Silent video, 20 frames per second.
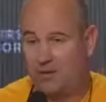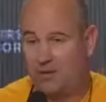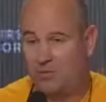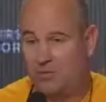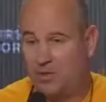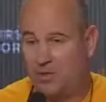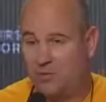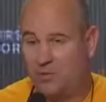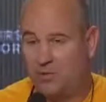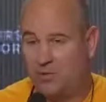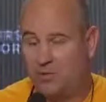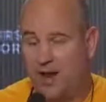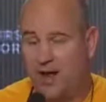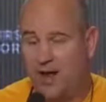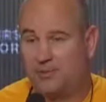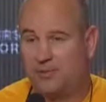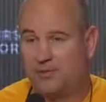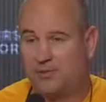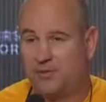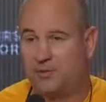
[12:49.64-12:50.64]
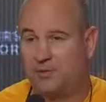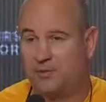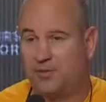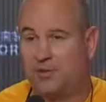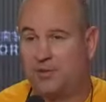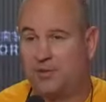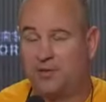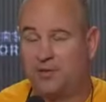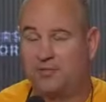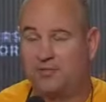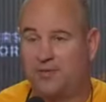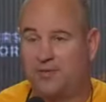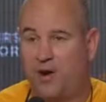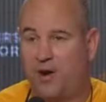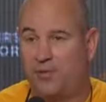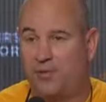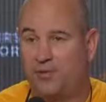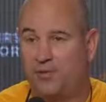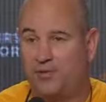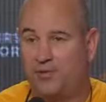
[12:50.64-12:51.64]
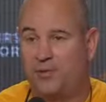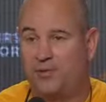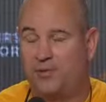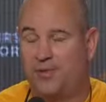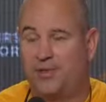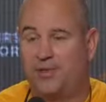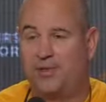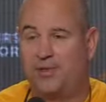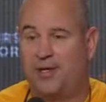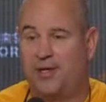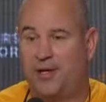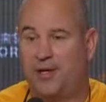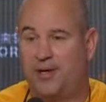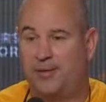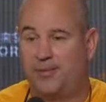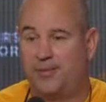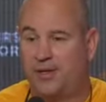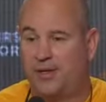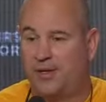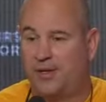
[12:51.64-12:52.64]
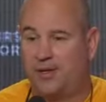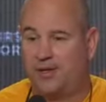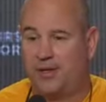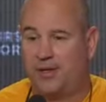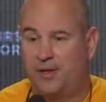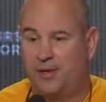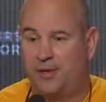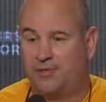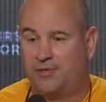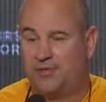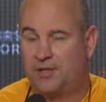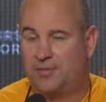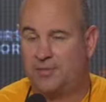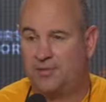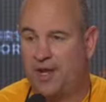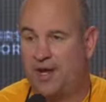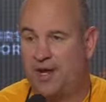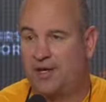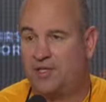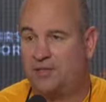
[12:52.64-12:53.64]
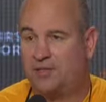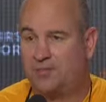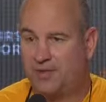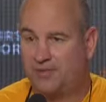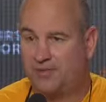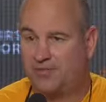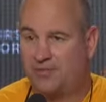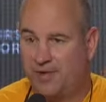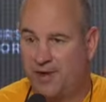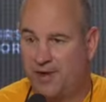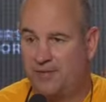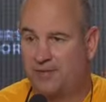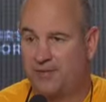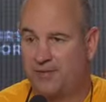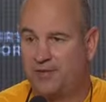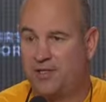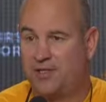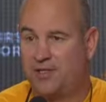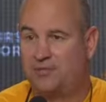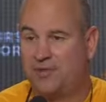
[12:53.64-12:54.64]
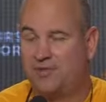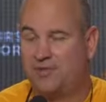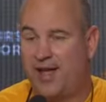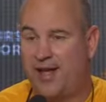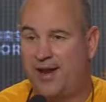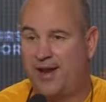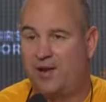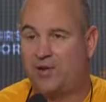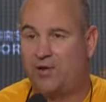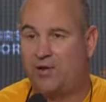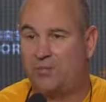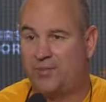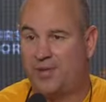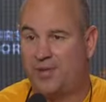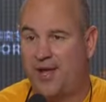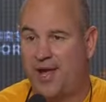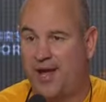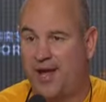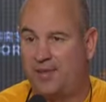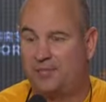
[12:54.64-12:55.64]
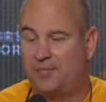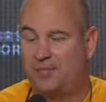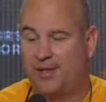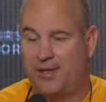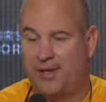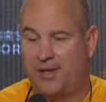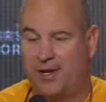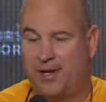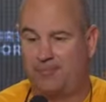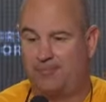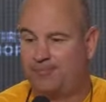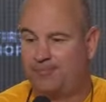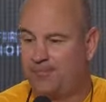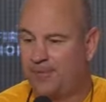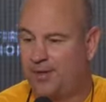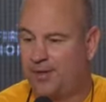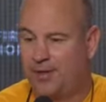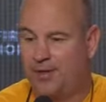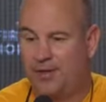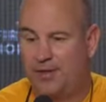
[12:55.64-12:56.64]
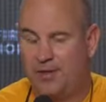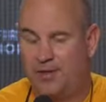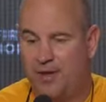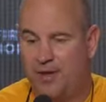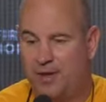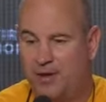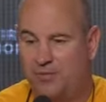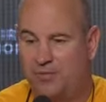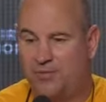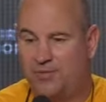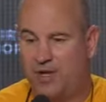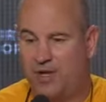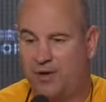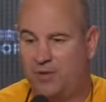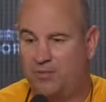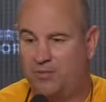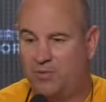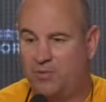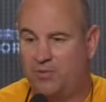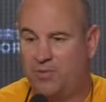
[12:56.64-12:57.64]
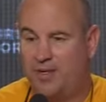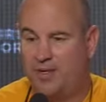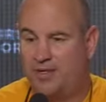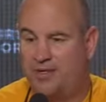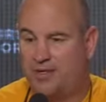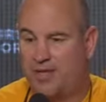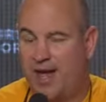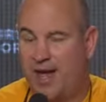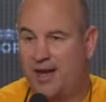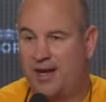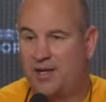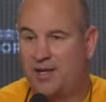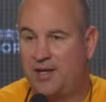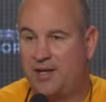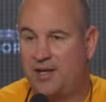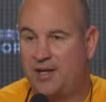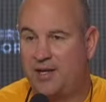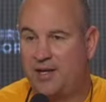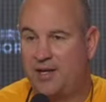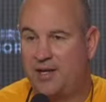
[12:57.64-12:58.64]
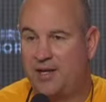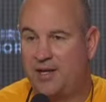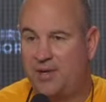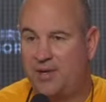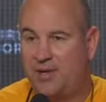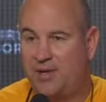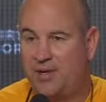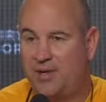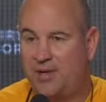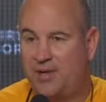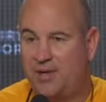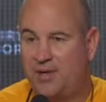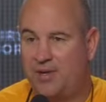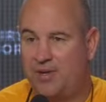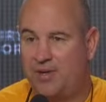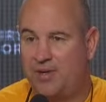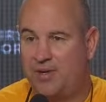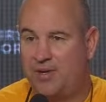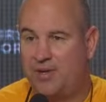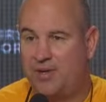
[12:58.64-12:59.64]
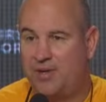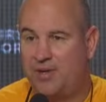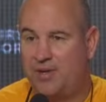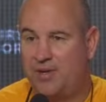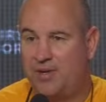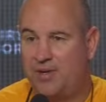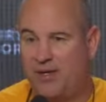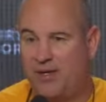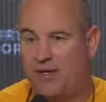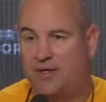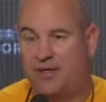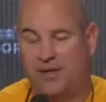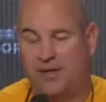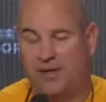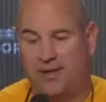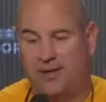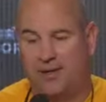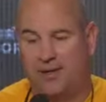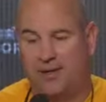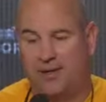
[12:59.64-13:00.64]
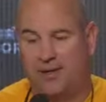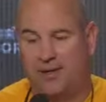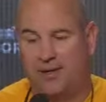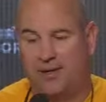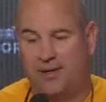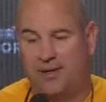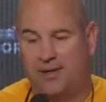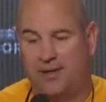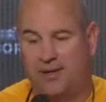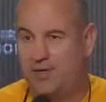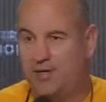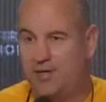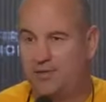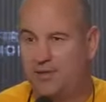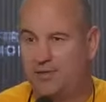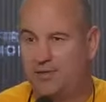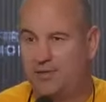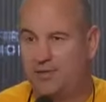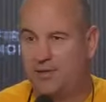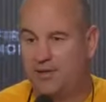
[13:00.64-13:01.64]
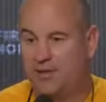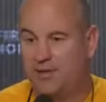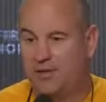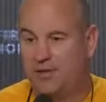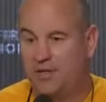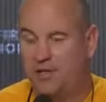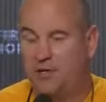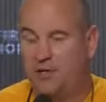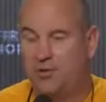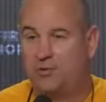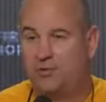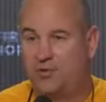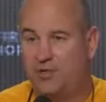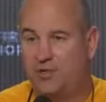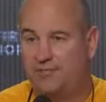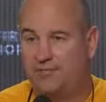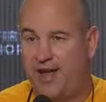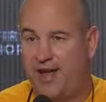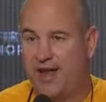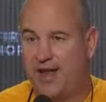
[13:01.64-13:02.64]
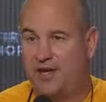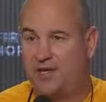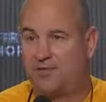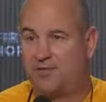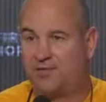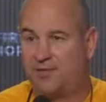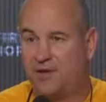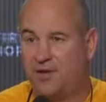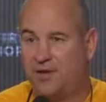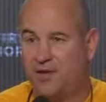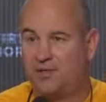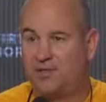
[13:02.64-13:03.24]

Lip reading: we're absolutely looking forward to it. You know, it seems like it's been forever since we've had a home game, you know, so we'll be excited to be back in England. I think obviously it's a huge advantage for